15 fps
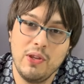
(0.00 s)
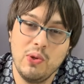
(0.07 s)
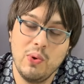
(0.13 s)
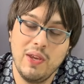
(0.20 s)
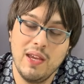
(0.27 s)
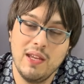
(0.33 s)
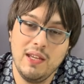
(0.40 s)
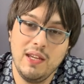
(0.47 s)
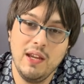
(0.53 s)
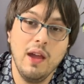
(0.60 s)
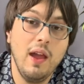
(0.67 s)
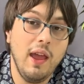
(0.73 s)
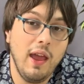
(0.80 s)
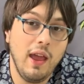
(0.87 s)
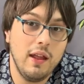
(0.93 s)
New Guinea
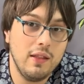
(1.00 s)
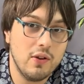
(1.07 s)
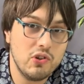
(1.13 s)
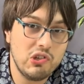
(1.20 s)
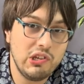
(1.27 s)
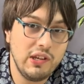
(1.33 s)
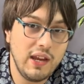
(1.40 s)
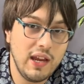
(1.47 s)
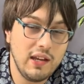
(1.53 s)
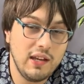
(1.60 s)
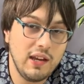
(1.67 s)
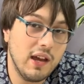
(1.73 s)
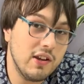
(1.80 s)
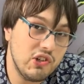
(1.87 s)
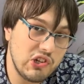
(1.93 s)
and
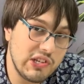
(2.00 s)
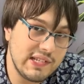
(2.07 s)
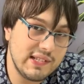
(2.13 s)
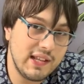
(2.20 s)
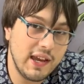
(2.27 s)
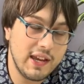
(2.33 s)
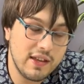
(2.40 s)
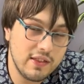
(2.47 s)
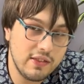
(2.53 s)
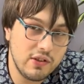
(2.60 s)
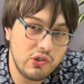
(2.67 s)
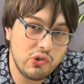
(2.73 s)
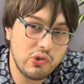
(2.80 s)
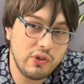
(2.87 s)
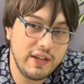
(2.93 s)
Oceania, just like the
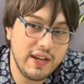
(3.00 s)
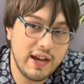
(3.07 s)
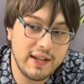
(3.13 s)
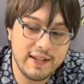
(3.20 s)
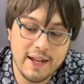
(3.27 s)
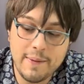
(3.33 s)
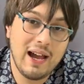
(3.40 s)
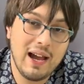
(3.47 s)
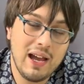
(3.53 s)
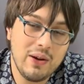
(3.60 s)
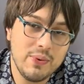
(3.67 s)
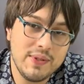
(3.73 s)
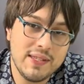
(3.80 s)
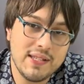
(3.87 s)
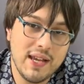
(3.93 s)
chuniana. I
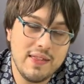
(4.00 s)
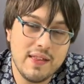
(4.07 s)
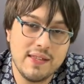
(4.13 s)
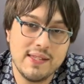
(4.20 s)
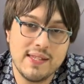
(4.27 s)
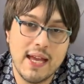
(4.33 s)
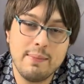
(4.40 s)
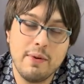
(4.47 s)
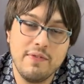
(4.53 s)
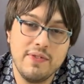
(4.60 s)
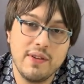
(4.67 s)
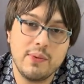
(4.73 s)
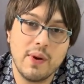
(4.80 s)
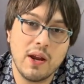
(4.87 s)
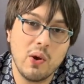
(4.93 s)
would say that some of
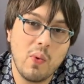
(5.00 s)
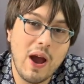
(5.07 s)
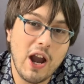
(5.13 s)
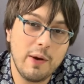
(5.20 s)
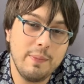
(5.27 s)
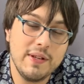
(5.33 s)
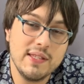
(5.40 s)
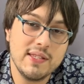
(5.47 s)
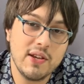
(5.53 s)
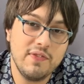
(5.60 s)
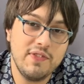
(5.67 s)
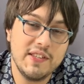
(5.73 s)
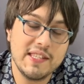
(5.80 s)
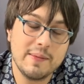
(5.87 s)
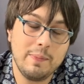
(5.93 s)
the requirements
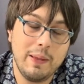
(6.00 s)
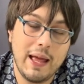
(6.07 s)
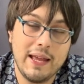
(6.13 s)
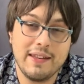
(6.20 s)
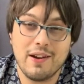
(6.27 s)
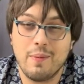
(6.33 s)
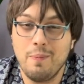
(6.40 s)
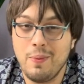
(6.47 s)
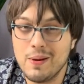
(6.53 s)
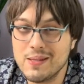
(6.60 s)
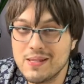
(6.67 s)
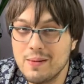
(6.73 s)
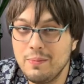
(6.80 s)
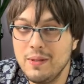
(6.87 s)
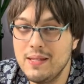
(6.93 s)
of this plant are
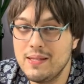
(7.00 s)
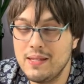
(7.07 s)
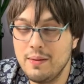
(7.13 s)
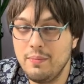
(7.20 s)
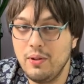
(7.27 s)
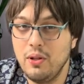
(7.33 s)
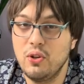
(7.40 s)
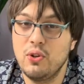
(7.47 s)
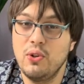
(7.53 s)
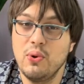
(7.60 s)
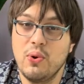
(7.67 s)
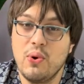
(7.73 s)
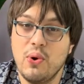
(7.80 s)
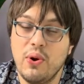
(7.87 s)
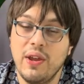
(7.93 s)
possibly similar to
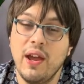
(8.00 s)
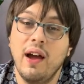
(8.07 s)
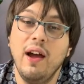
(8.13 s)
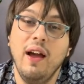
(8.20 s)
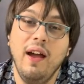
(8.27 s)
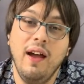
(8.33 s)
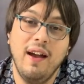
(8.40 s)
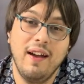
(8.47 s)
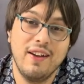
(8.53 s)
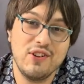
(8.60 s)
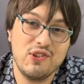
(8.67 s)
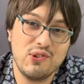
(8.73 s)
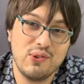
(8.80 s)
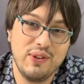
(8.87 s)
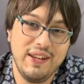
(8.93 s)
Hoya
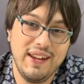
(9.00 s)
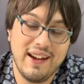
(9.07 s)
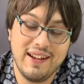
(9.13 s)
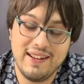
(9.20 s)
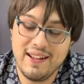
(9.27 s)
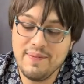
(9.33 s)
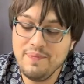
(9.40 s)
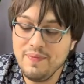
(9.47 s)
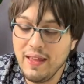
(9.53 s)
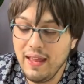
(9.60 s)
chuniana.